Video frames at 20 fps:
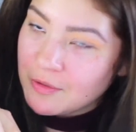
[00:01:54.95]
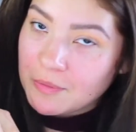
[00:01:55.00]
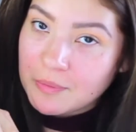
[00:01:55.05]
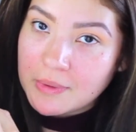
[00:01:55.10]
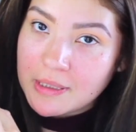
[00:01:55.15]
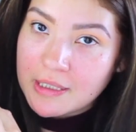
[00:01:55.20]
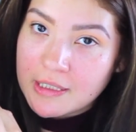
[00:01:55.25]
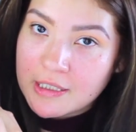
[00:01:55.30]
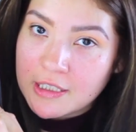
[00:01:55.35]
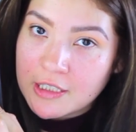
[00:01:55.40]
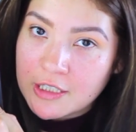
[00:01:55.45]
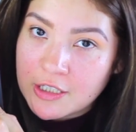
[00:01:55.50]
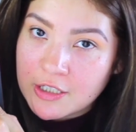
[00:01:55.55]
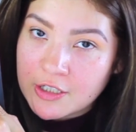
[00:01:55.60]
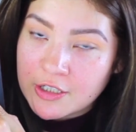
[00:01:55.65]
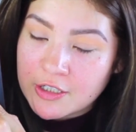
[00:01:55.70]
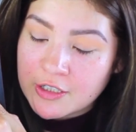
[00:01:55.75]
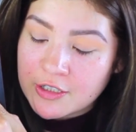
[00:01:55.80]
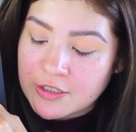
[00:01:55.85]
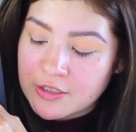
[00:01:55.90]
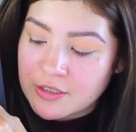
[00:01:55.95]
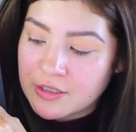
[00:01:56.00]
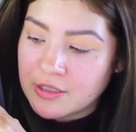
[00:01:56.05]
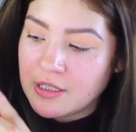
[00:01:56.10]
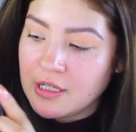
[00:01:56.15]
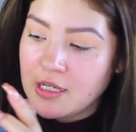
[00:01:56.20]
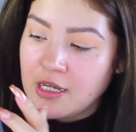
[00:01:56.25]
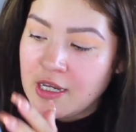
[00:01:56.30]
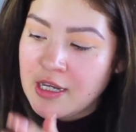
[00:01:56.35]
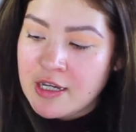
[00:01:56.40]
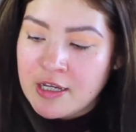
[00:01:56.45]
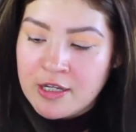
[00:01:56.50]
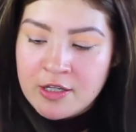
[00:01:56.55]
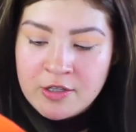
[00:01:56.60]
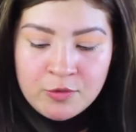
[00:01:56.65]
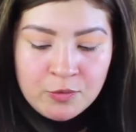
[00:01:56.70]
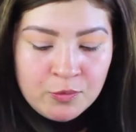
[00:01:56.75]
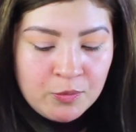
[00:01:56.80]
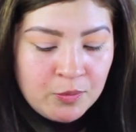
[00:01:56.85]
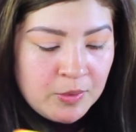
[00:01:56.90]
right here.
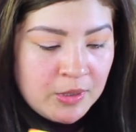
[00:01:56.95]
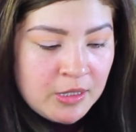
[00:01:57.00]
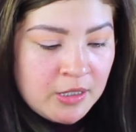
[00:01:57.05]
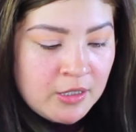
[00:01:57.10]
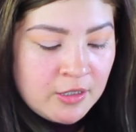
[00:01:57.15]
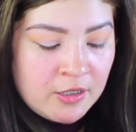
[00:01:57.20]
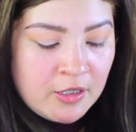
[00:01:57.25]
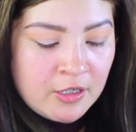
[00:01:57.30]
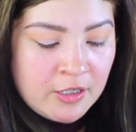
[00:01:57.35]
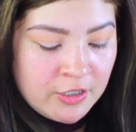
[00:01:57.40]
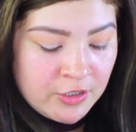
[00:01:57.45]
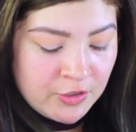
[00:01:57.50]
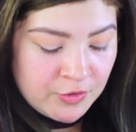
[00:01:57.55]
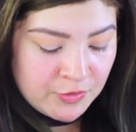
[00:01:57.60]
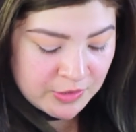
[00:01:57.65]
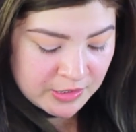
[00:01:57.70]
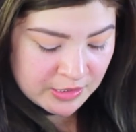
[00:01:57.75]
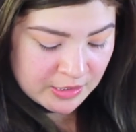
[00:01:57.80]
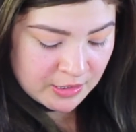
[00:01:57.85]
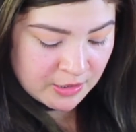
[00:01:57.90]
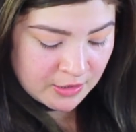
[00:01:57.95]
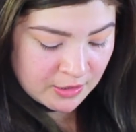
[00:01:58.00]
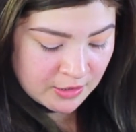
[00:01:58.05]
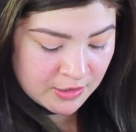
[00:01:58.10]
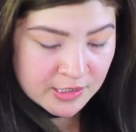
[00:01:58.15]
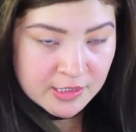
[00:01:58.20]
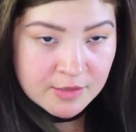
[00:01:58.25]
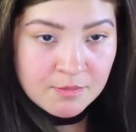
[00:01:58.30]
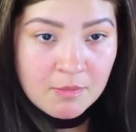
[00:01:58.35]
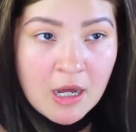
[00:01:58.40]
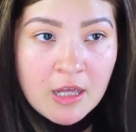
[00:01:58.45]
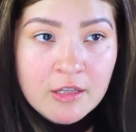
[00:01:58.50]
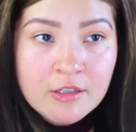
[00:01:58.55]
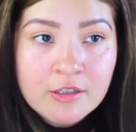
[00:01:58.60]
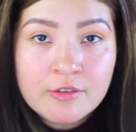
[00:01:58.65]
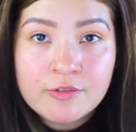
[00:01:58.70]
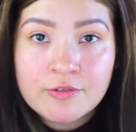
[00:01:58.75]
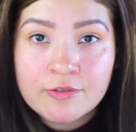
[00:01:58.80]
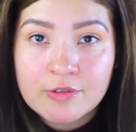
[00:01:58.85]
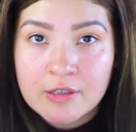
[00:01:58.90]
And we are using a
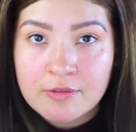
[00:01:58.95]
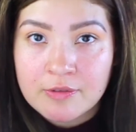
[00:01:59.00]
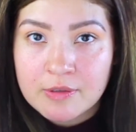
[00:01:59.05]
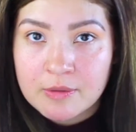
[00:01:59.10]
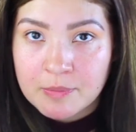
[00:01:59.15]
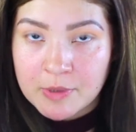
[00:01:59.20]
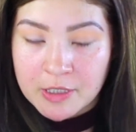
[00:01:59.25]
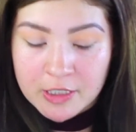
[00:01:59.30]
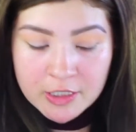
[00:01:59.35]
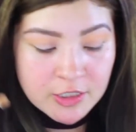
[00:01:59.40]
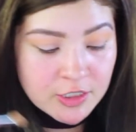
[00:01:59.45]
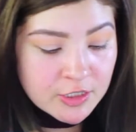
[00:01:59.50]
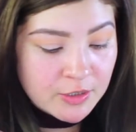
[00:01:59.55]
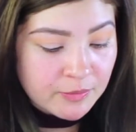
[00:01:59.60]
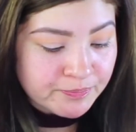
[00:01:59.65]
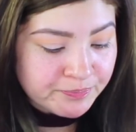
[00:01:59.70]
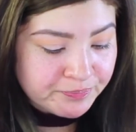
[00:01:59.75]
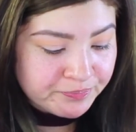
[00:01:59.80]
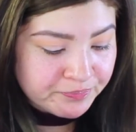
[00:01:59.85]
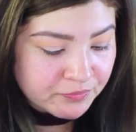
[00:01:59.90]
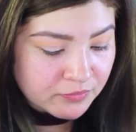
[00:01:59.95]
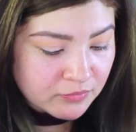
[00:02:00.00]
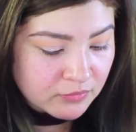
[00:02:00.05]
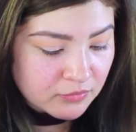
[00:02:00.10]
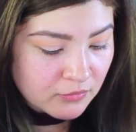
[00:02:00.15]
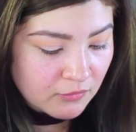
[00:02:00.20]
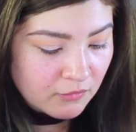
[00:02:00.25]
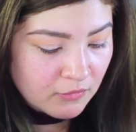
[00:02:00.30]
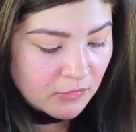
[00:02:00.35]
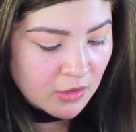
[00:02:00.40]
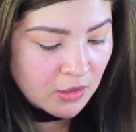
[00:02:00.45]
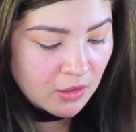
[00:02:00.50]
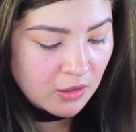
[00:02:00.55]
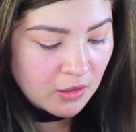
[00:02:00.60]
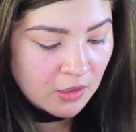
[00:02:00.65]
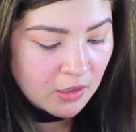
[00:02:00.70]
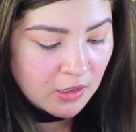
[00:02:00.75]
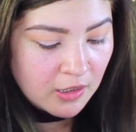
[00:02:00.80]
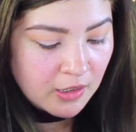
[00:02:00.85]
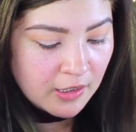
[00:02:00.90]
smaller fluffy brush.
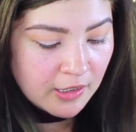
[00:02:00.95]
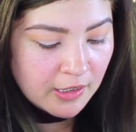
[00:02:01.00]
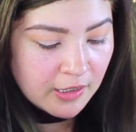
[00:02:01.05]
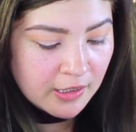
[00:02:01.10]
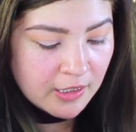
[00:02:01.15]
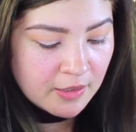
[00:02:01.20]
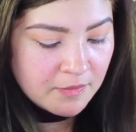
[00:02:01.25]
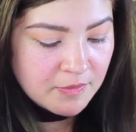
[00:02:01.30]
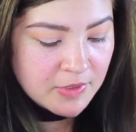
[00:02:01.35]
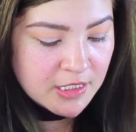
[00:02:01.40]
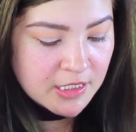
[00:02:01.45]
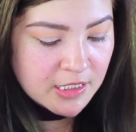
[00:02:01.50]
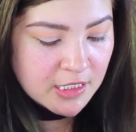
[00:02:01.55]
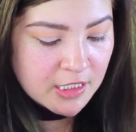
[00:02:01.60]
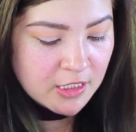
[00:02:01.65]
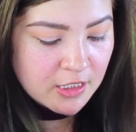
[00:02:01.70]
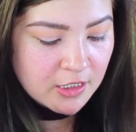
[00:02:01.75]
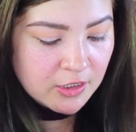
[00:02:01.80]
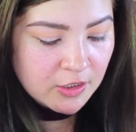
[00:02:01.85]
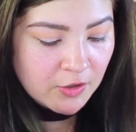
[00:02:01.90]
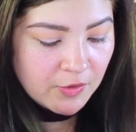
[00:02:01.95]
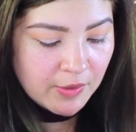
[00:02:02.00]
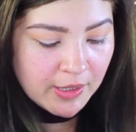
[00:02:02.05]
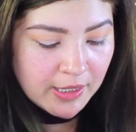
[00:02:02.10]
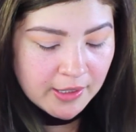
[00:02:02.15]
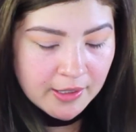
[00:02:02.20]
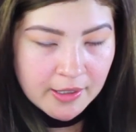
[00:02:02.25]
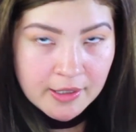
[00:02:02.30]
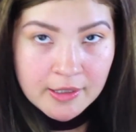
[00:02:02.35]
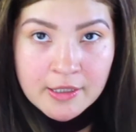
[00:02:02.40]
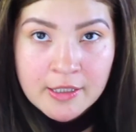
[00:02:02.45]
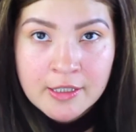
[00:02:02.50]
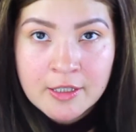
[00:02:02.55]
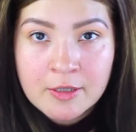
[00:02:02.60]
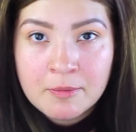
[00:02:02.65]
And I'm just going to go ahead and